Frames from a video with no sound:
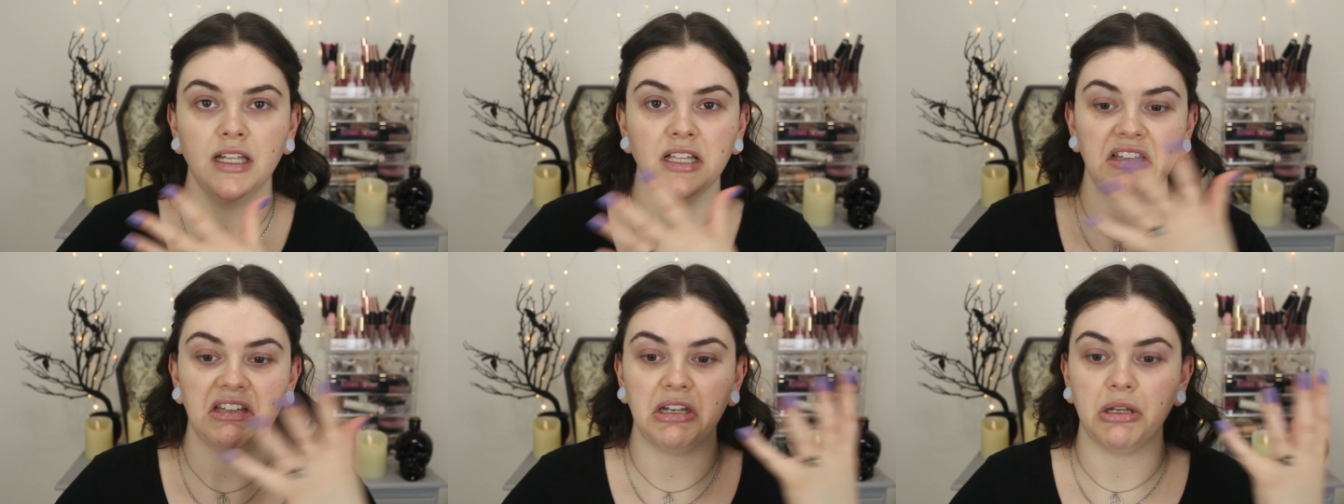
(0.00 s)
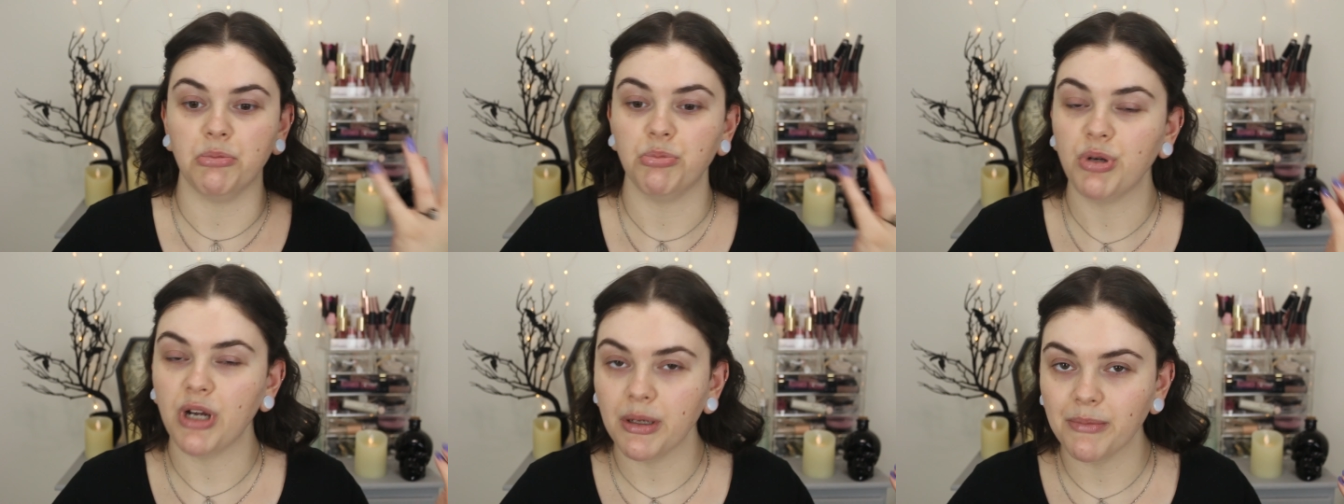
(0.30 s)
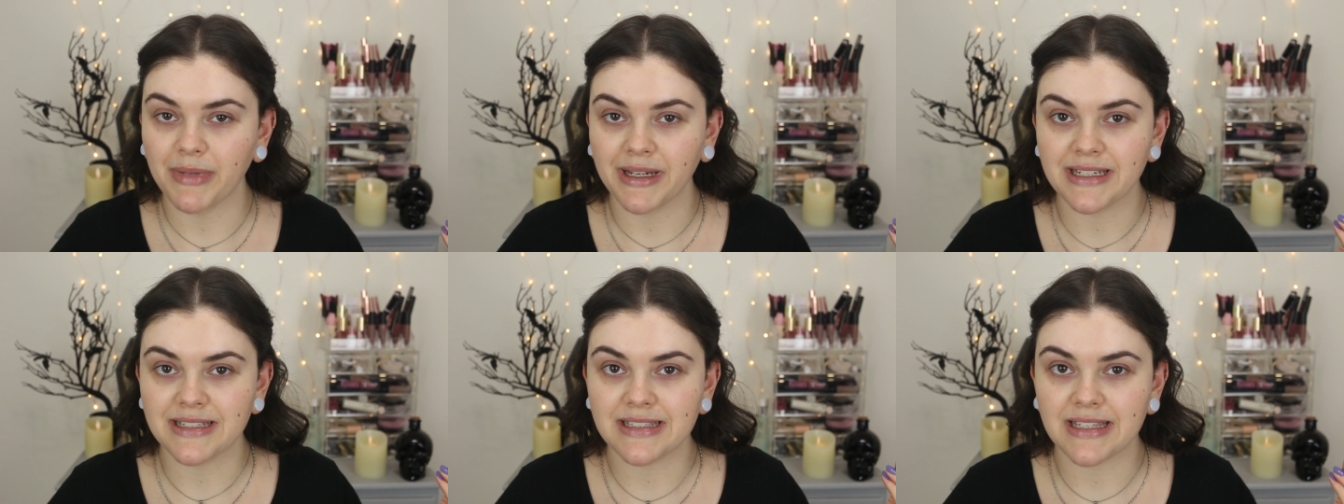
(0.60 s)
let it prep
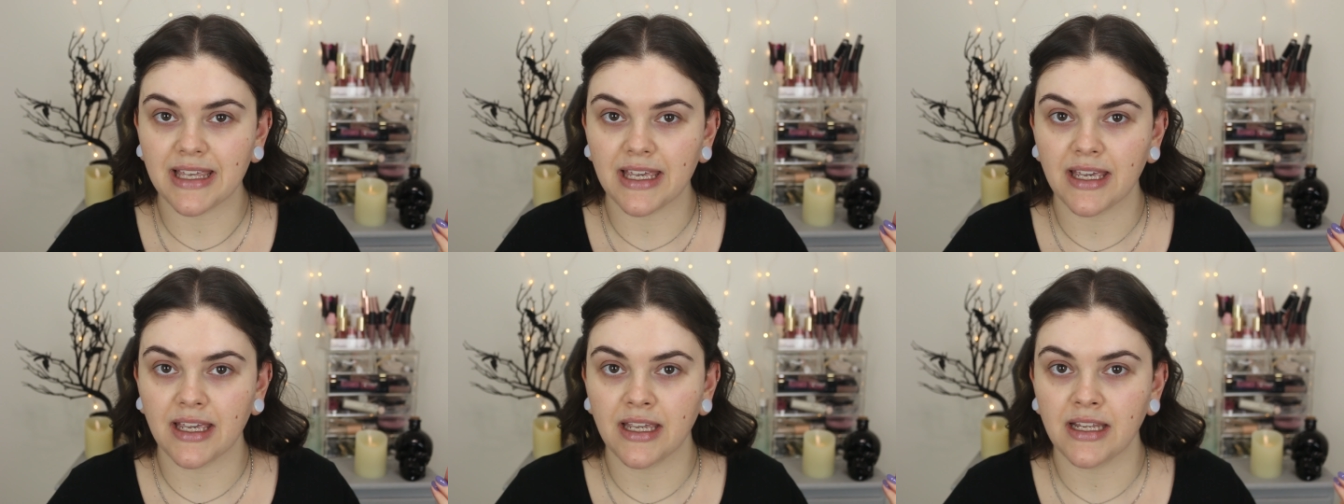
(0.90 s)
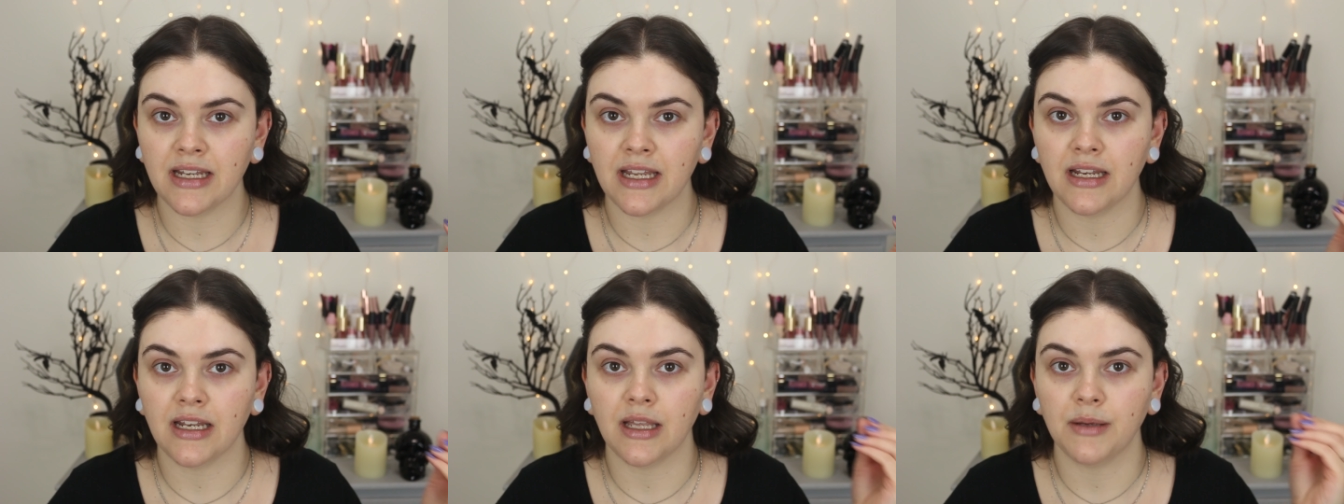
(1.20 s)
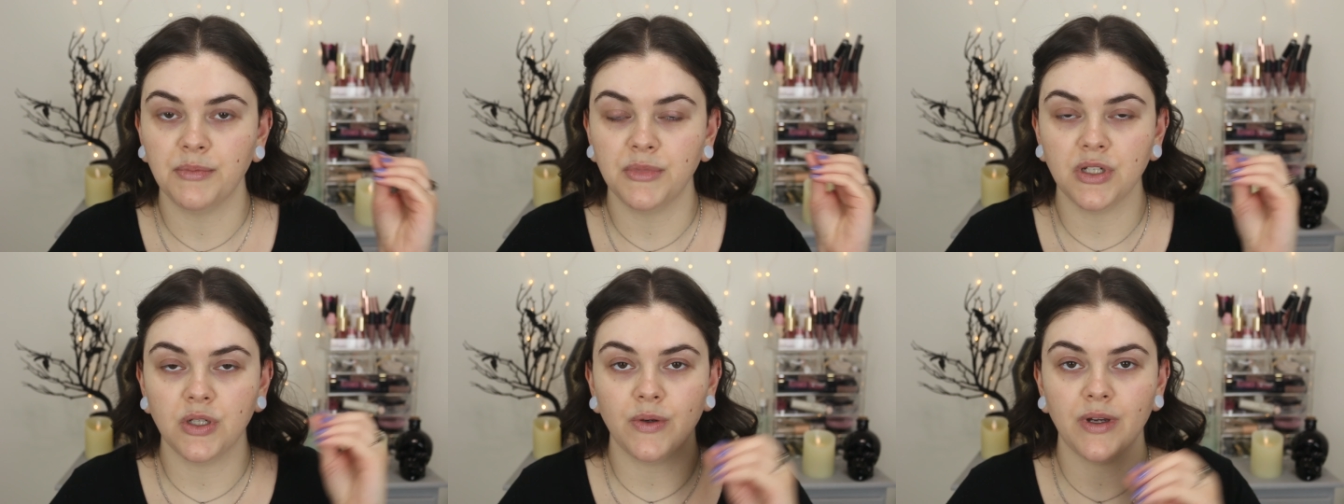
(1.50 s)
my skin, and
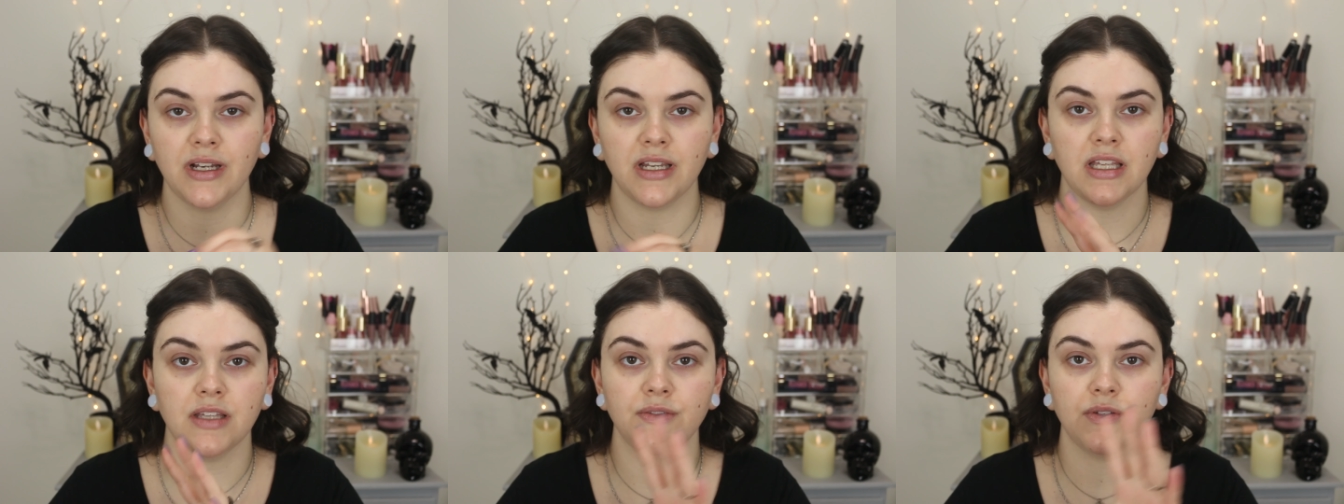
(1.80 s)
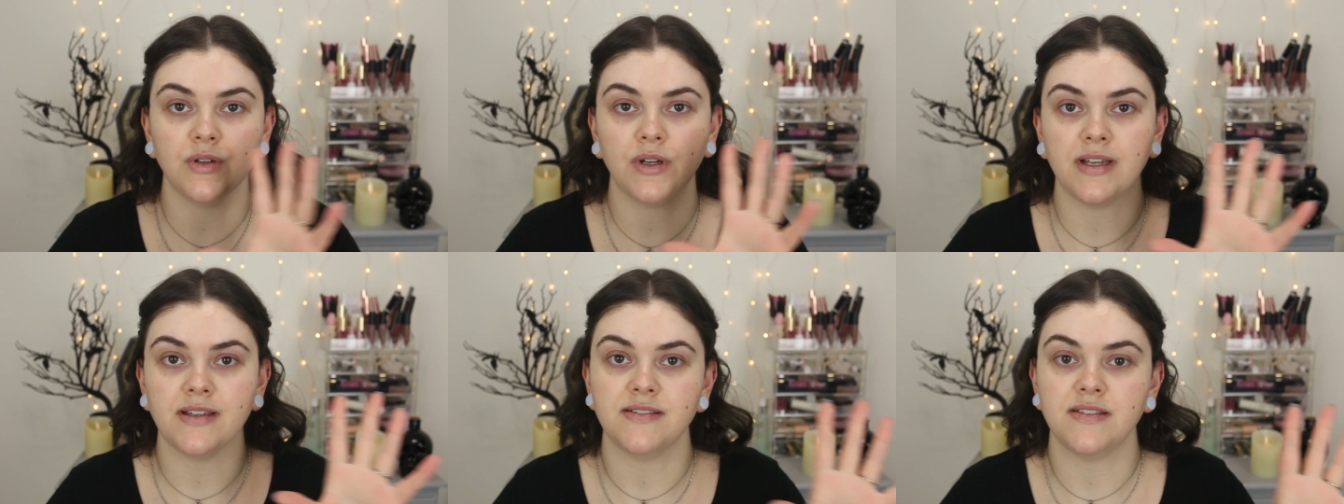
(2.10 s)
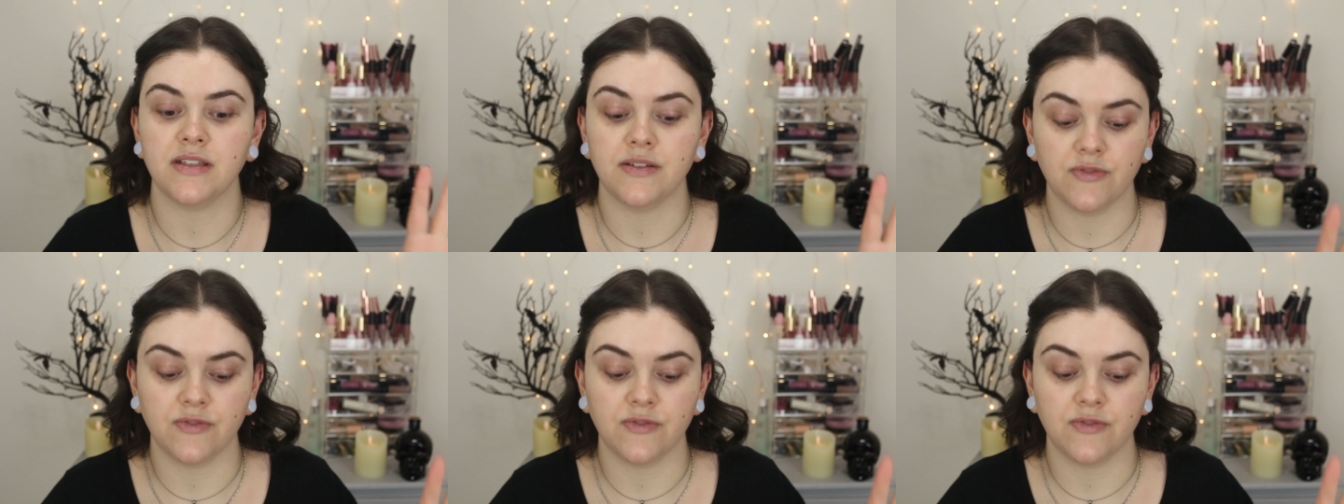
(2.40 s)
I'm going to go ahead and give you guys the